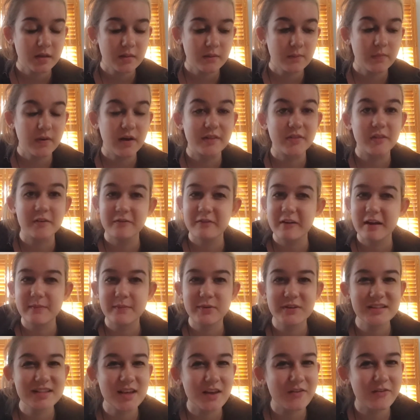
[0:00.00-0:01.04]
But the
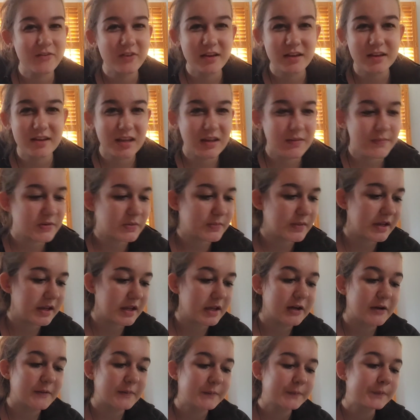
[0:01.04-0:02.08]
5% fee keeps me
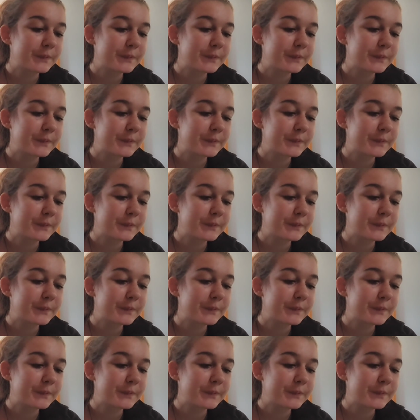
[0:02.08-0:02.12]
here.